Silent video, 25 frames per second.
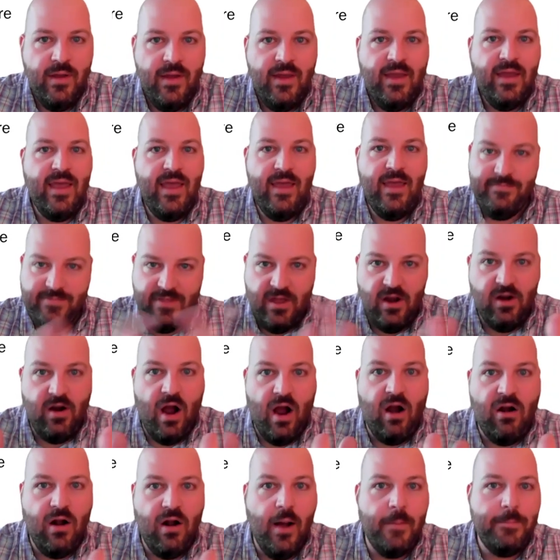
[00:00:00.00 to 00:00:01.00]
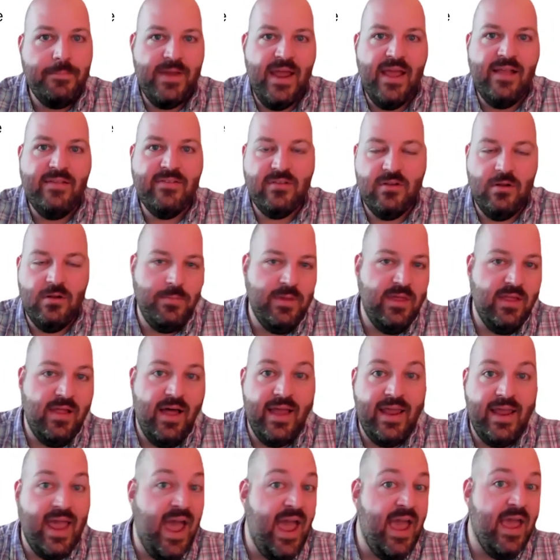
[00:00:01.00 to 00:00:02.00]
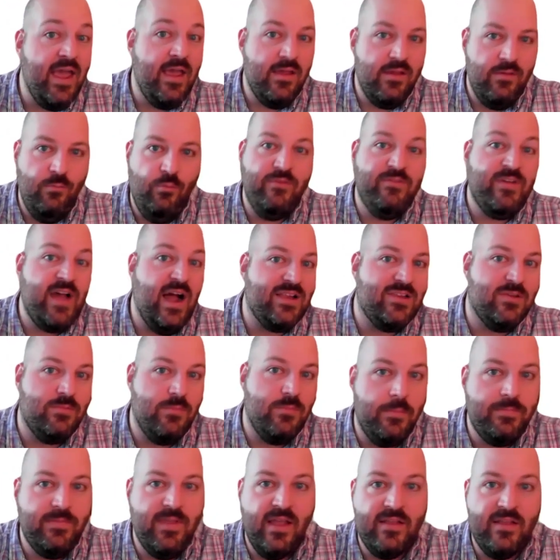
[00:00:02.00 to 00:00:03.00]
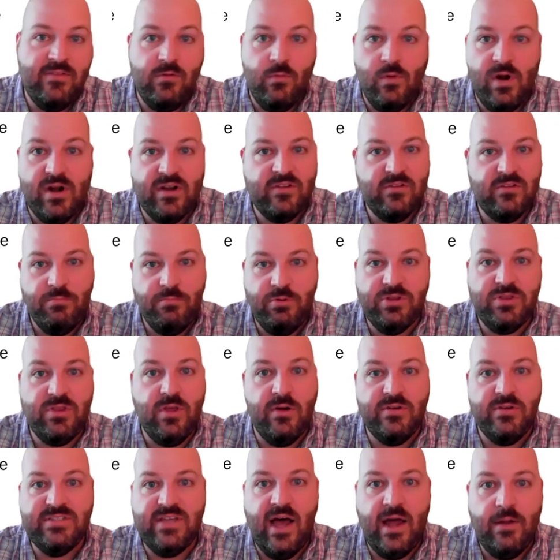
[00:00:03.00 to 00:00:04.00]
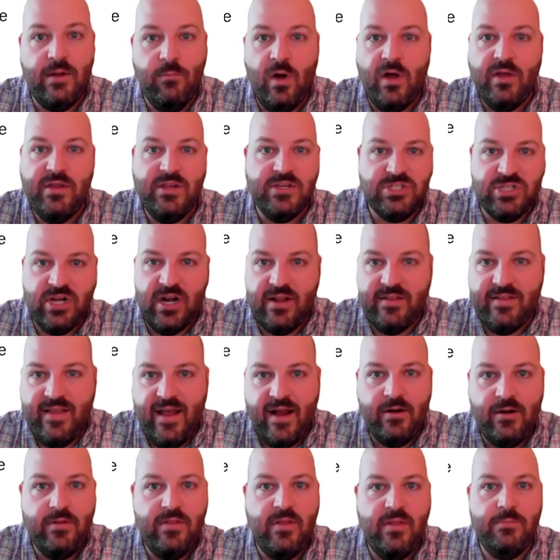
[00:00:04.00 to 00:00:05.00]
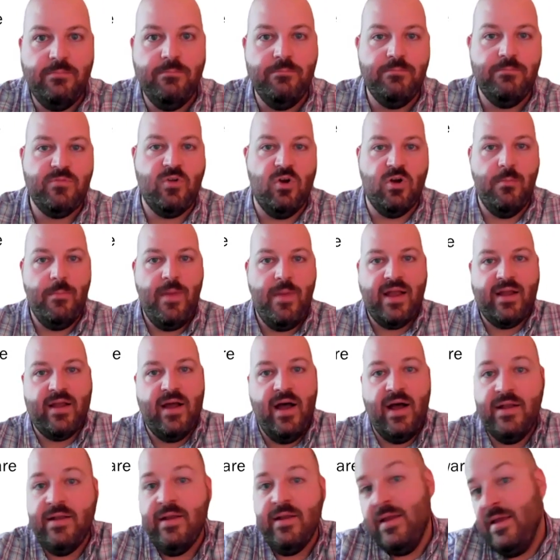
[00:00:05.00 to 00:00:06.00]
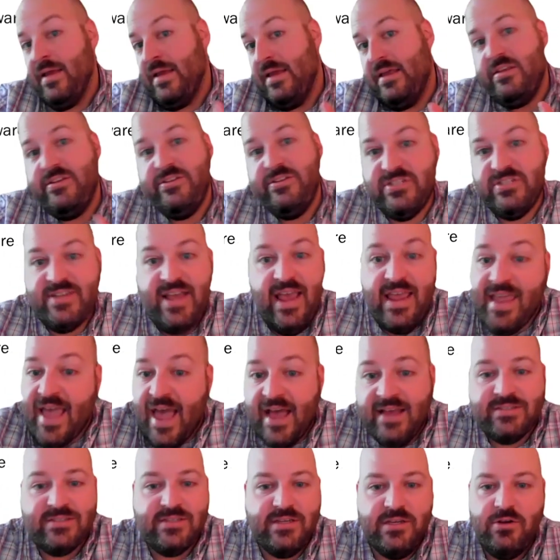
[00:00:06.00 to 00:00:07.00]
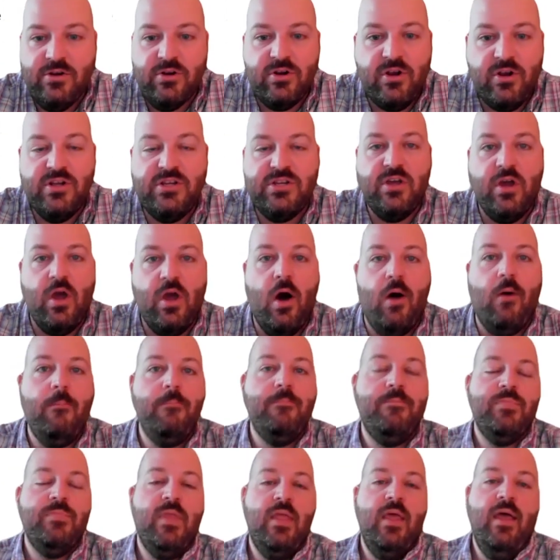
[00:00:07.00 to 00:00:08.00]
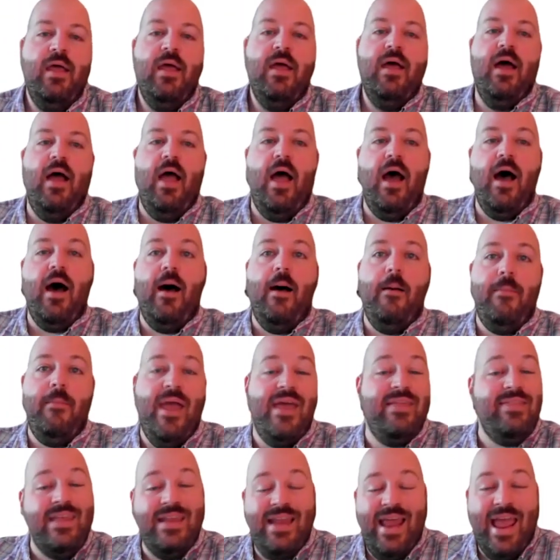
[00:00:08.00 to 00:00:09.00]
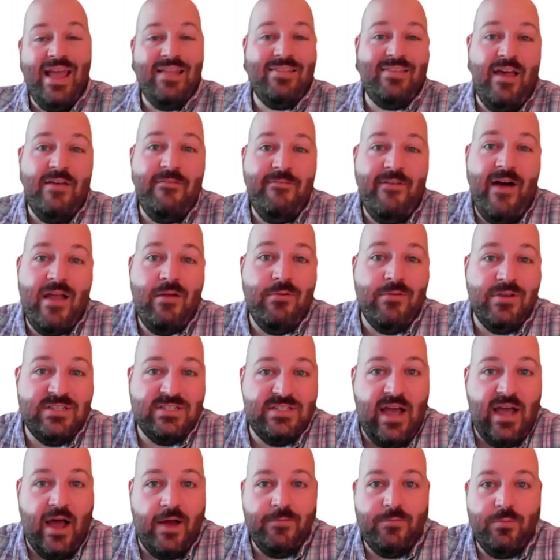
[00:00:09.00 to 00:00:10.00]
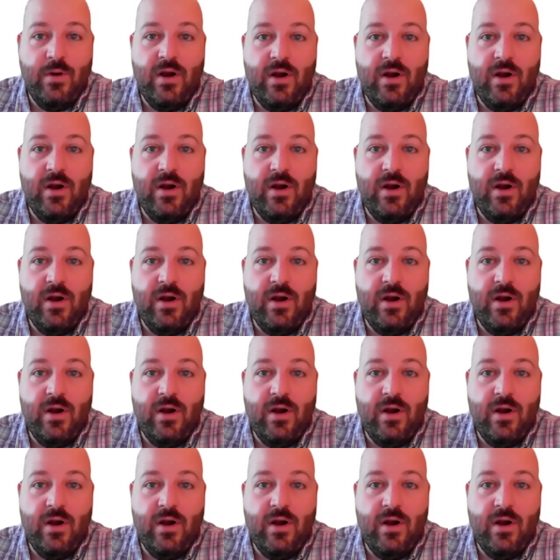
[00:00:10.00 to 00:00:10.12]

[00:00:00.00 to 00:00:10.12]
If there are updates, it'll be like, hey, we've got some updates. You want us to put those on while you shut it down and then turn it back on? And you just say yes, and you're good to go. And then antivirus software.